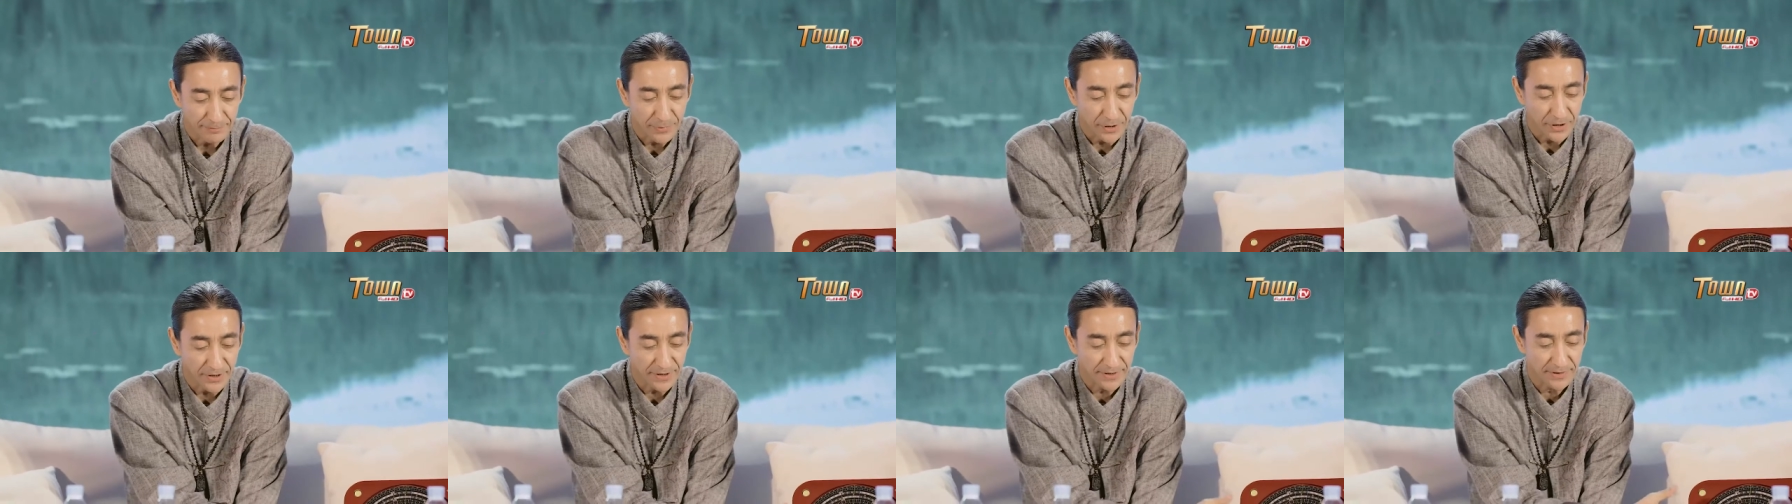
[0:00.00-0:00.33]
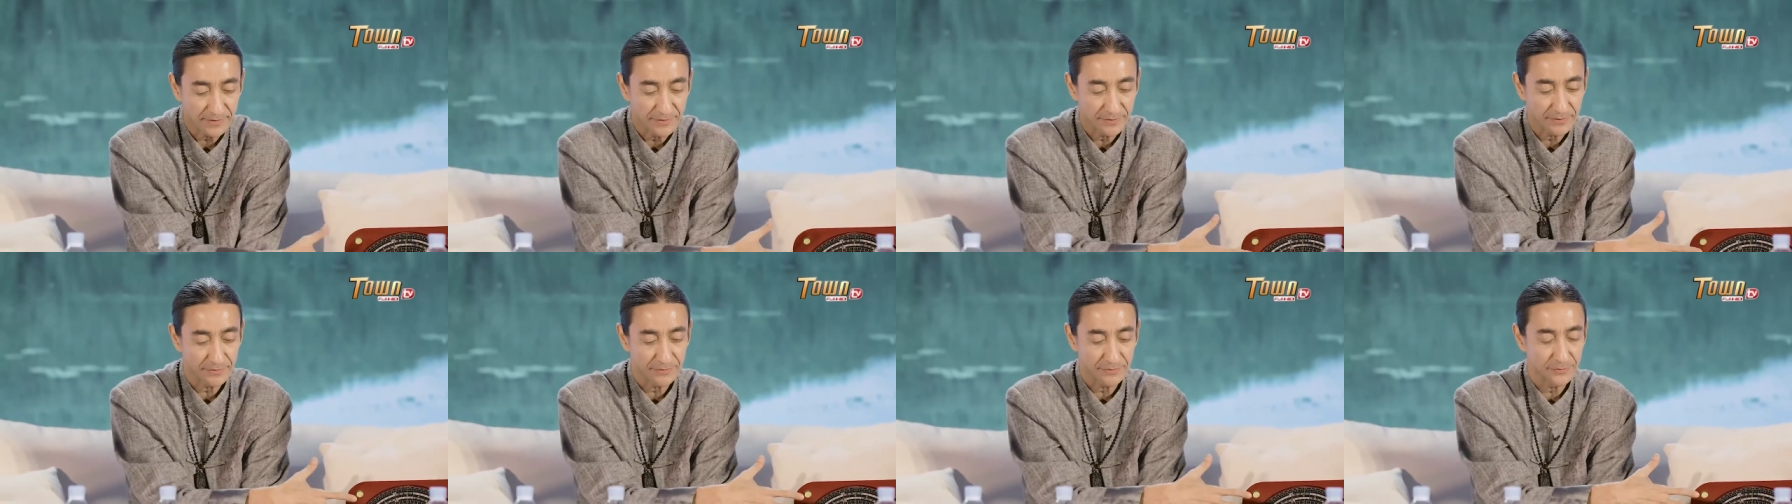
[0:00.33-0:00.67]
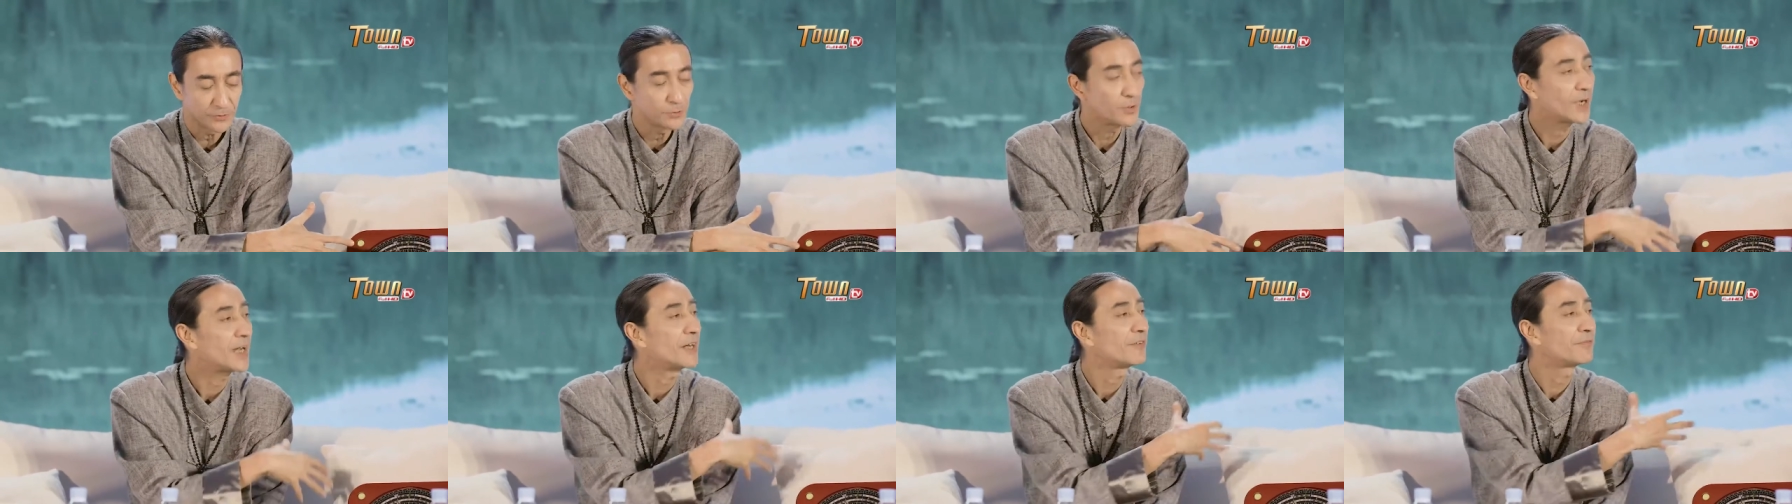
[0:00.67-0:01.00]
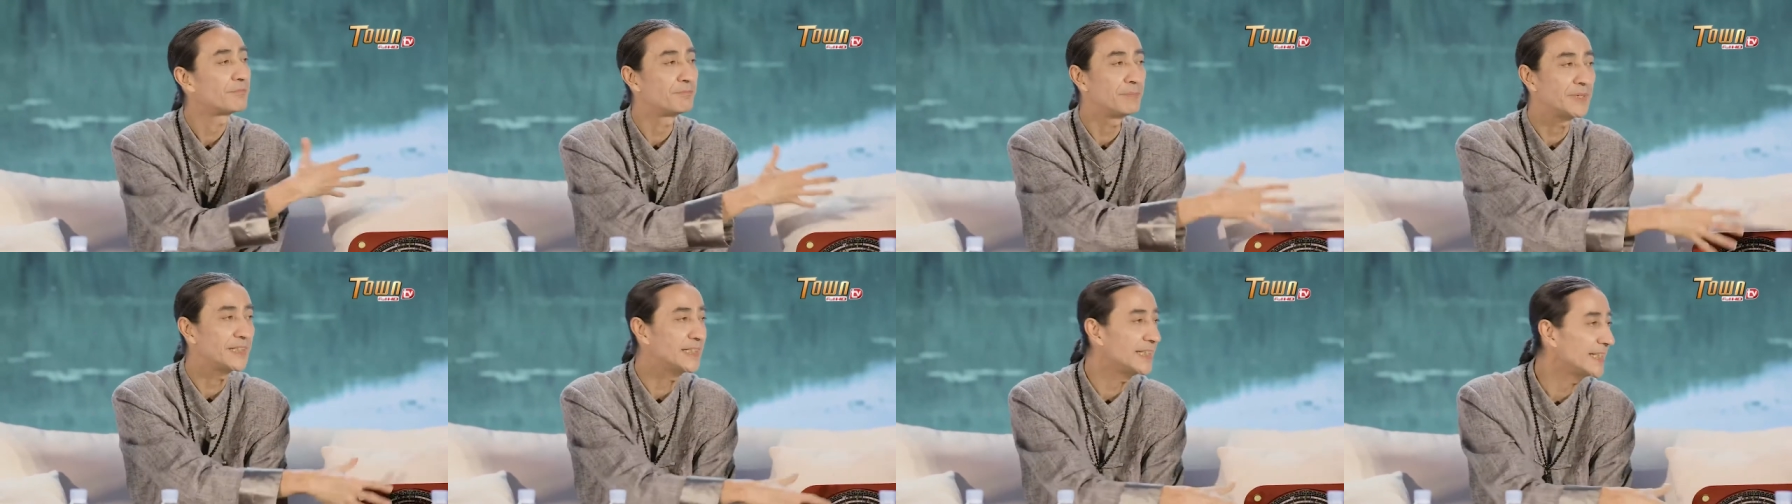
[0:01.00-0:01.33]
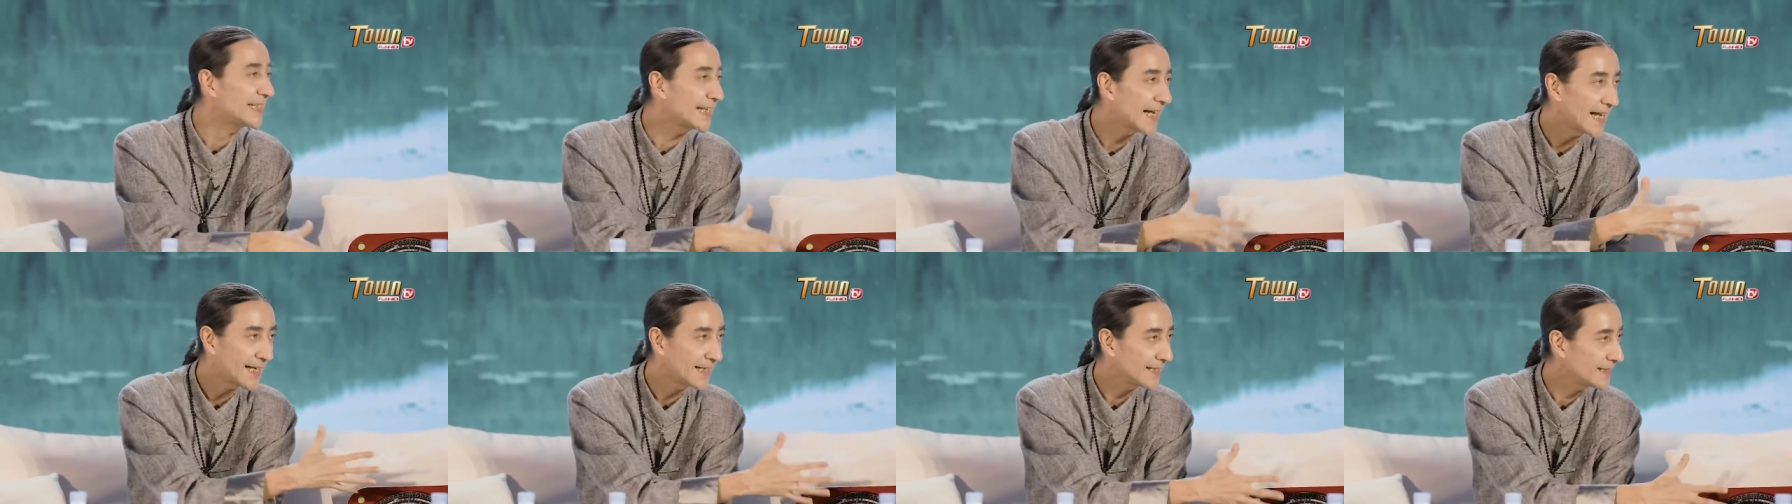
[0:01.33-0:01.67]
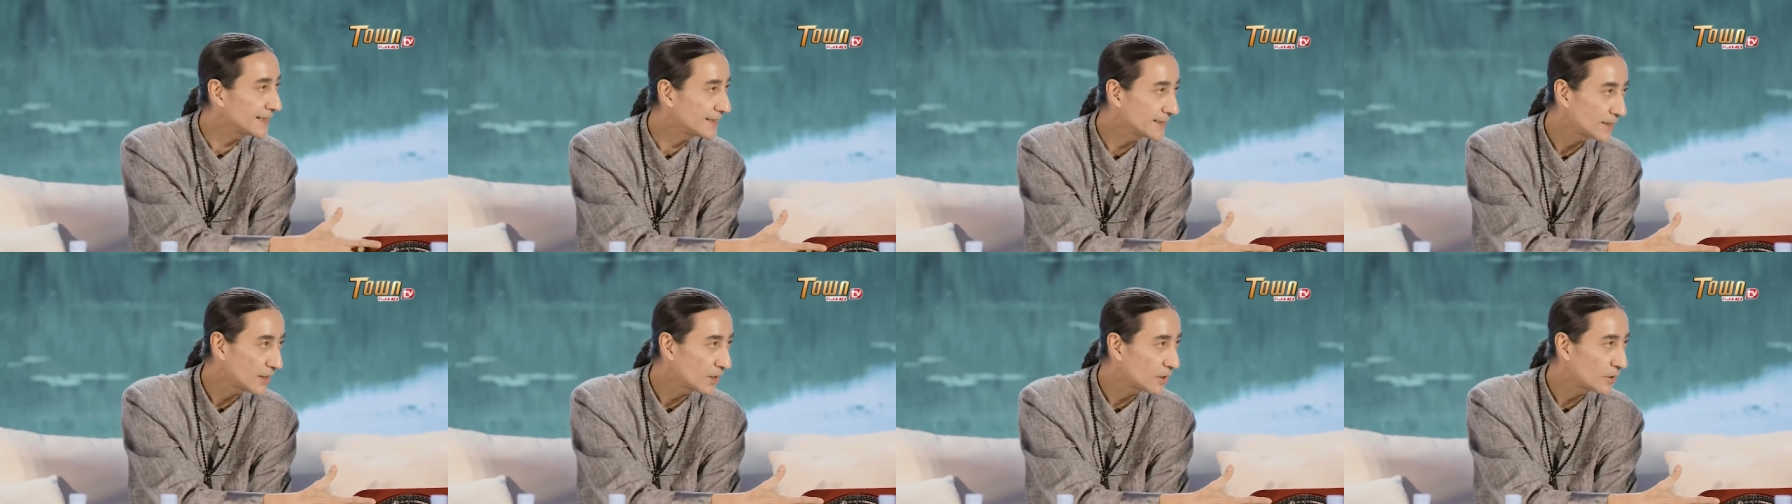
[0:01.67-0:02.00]
but you have many
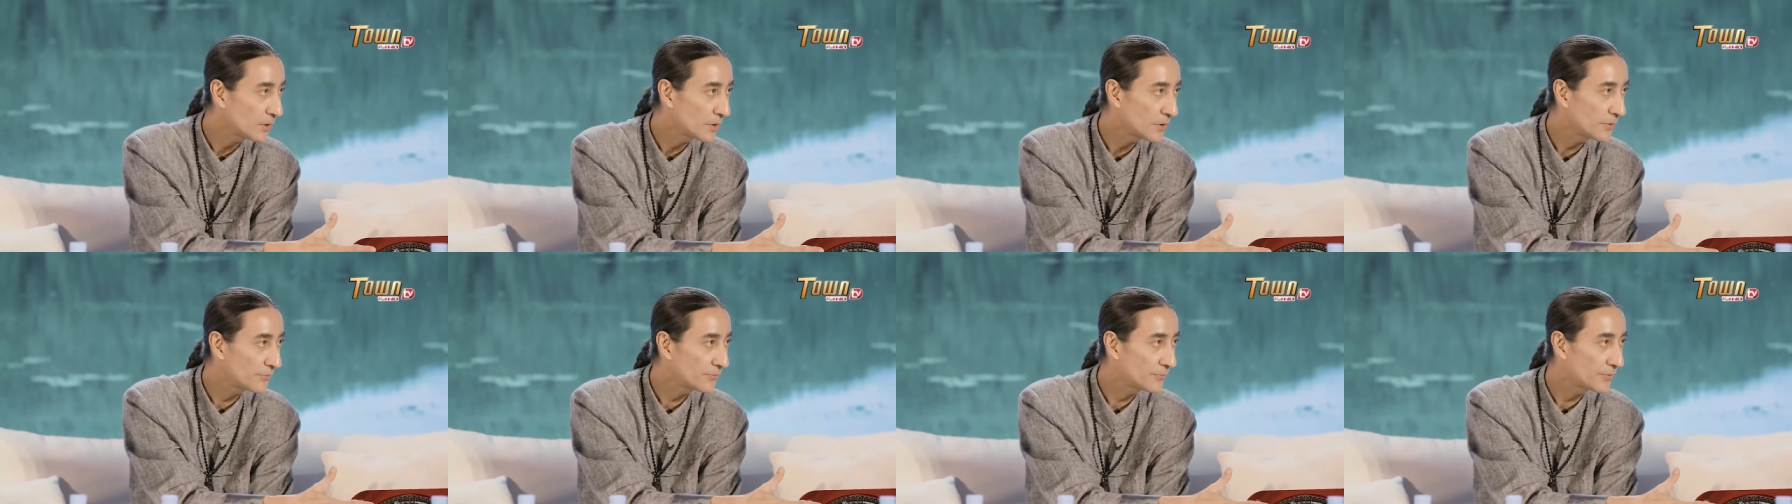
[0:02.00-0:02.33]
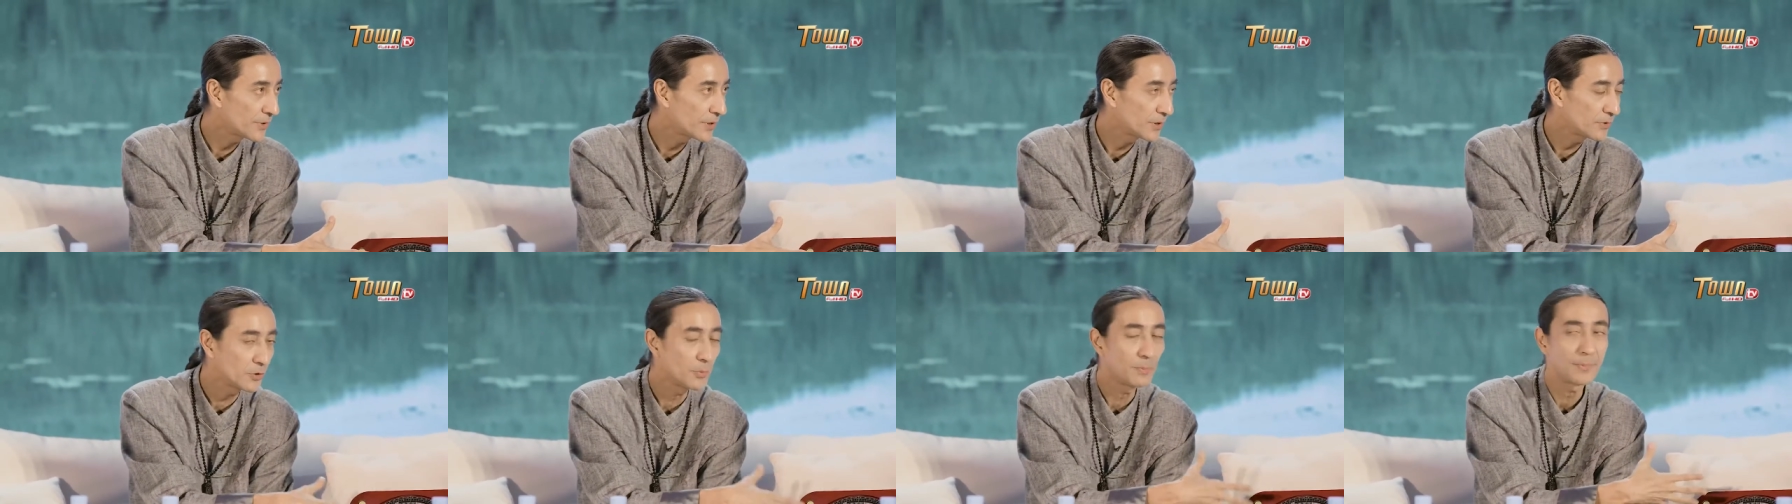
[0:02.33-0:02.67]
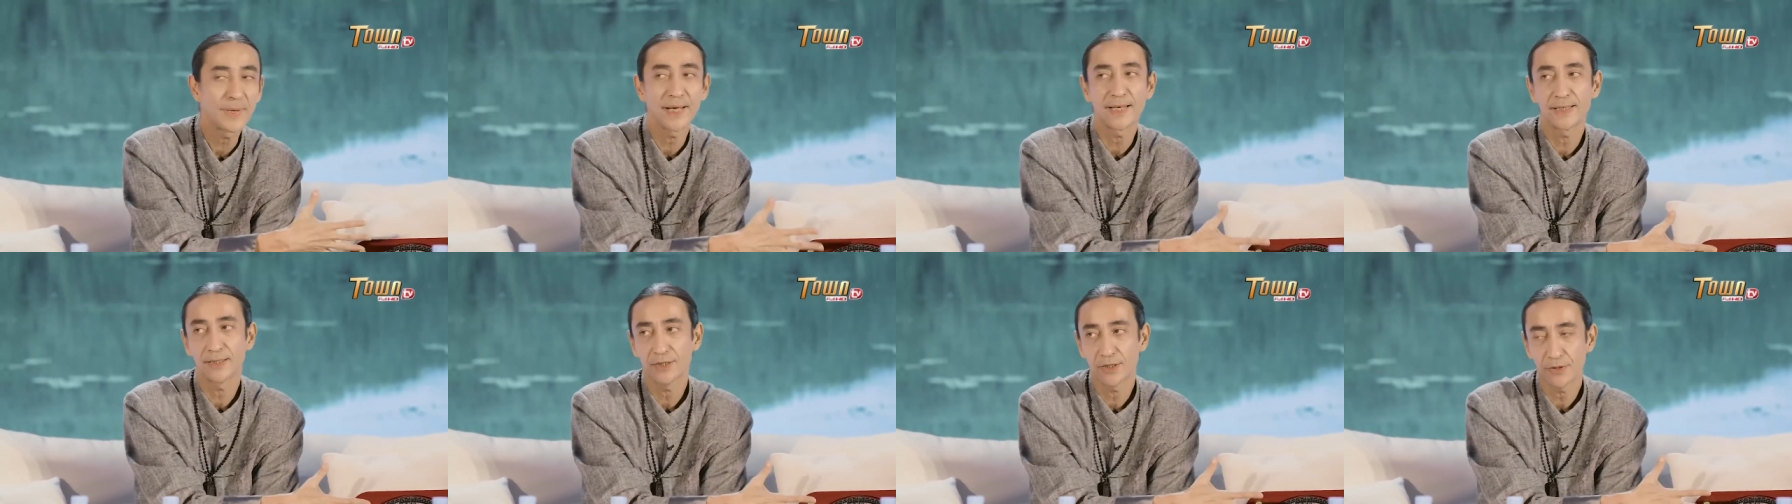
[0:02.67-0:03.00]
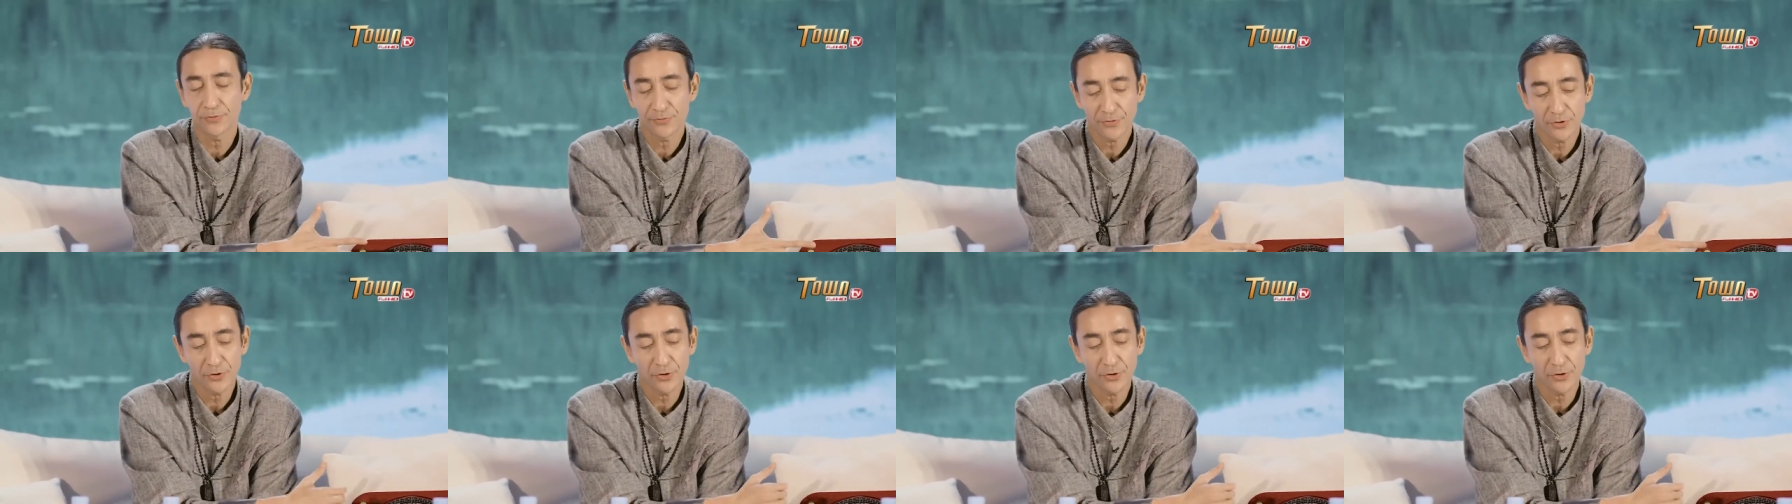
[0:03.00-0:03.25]
kind of luopan of